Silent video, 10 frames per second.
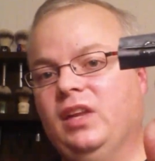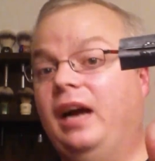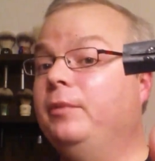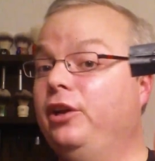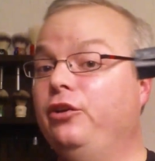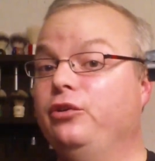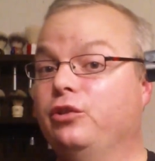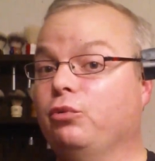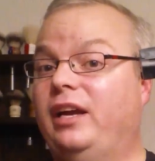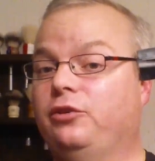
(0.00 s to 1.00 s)
I'm going to use
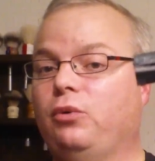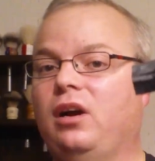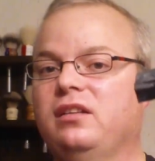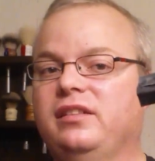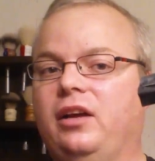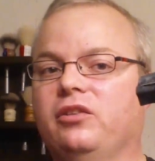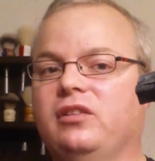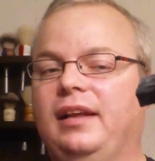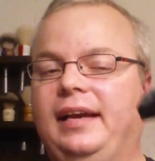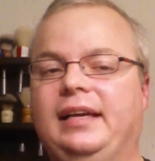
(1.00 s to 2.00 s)
the RazoRock Stealth
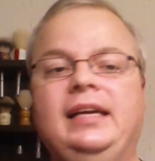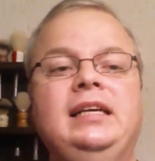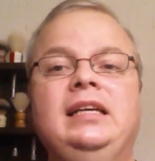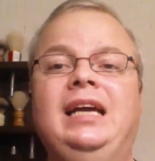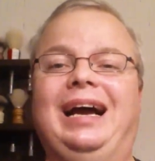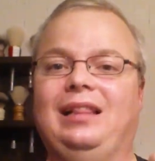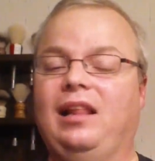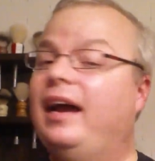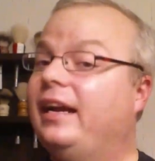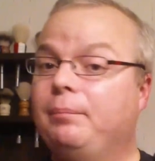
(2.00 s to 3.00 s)
Slant. I
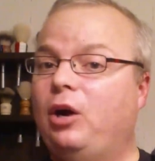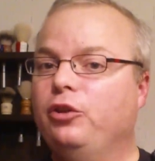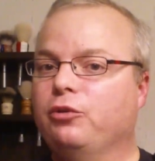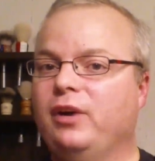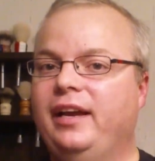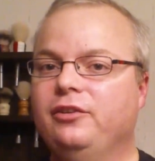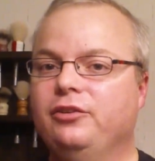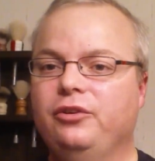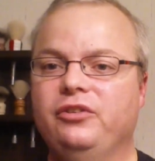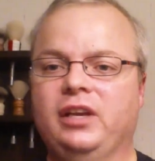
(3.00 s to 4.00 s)
like both
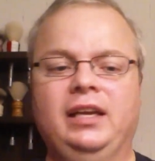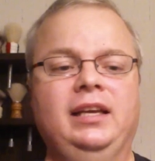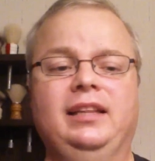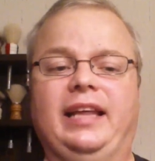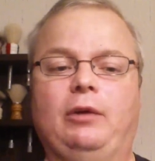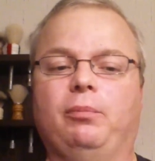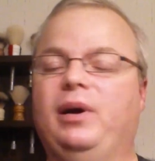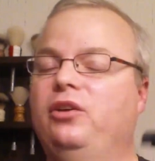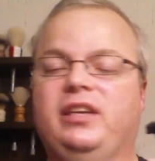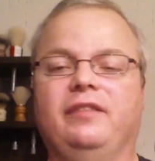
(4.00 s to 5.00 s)
razors. They will
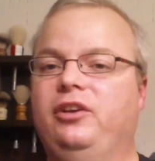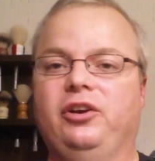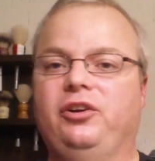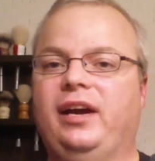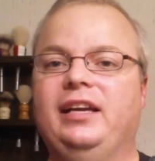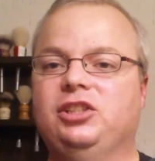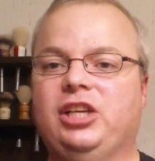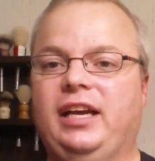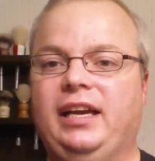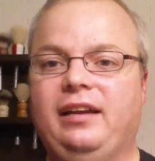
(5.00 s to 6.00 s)
both give you a great
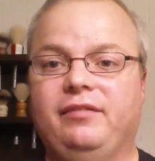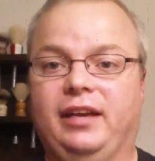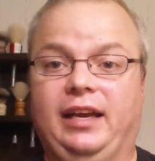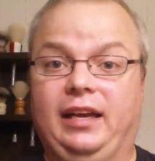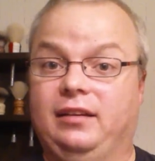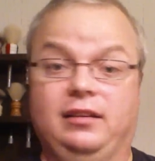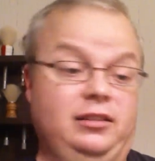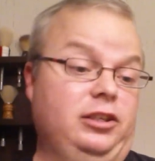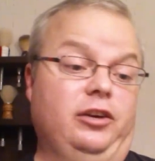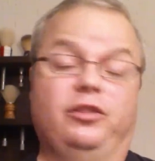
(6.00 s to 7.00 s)
shave and, uh,
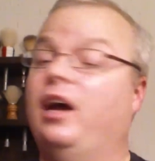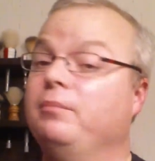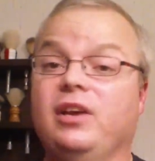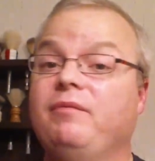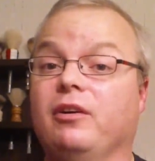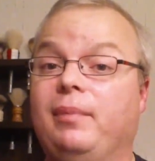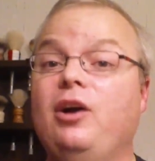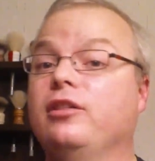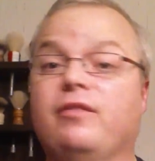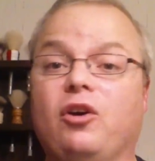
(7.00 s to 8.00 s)
you know, thumbs up for
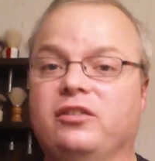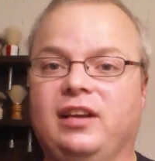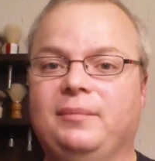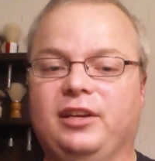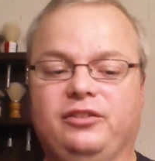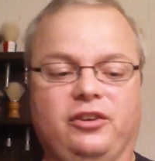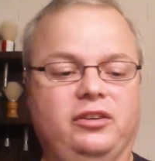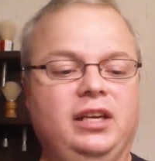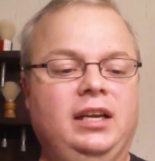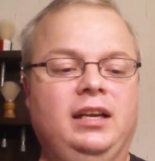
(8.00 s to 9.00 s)
both, as far as I'm
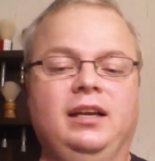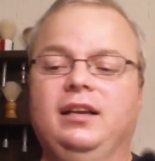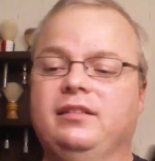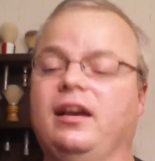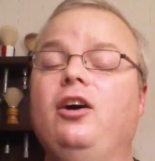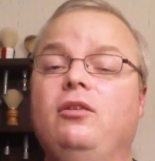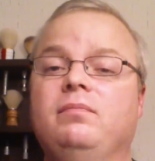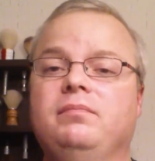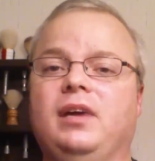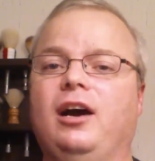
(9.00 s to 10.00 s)
concerned. So,
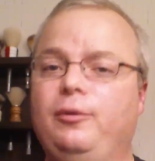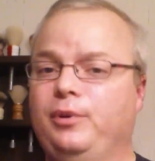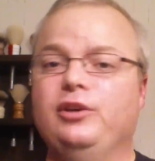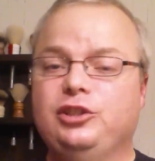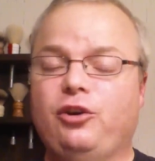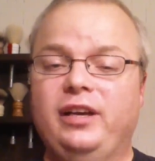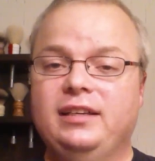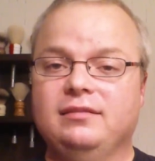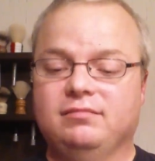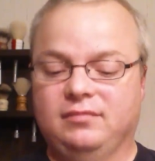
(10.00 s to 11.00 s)
I hope you enjoyed
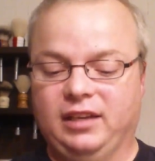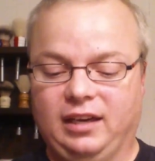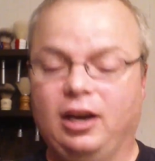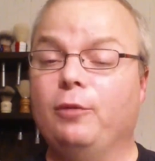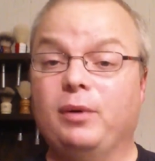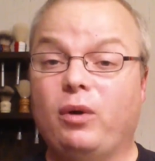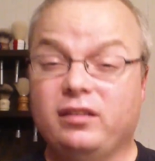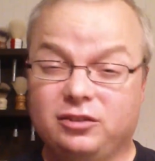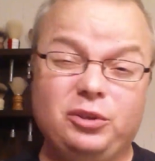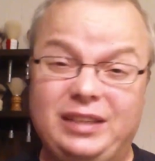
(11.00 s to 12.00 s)
it. I hope it
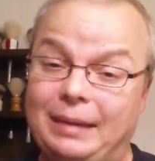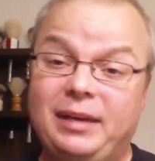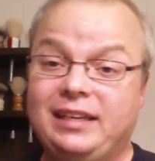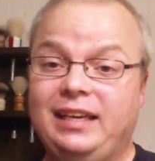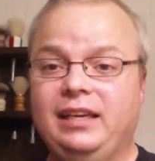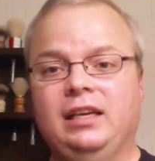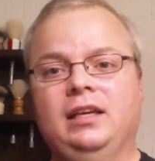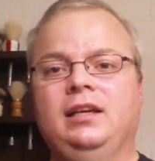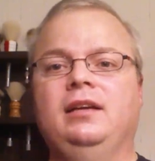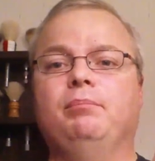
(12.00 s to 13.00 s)
wasn't too gimmicky.
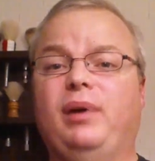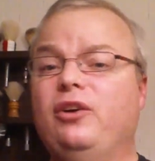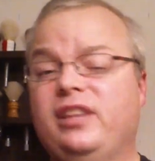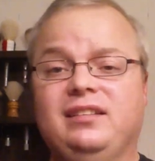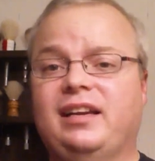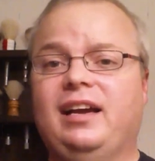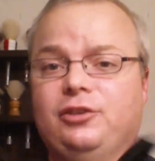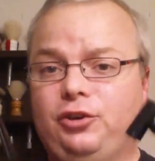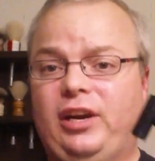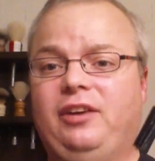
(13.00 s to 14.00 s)
Both these
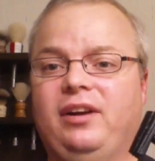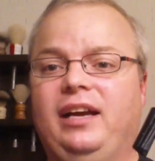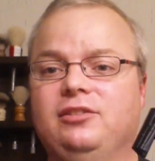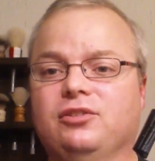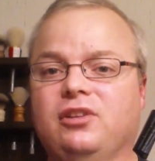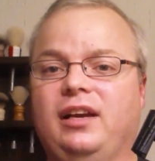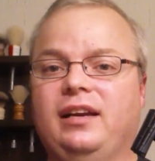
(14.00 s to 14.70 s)
guys are great razors,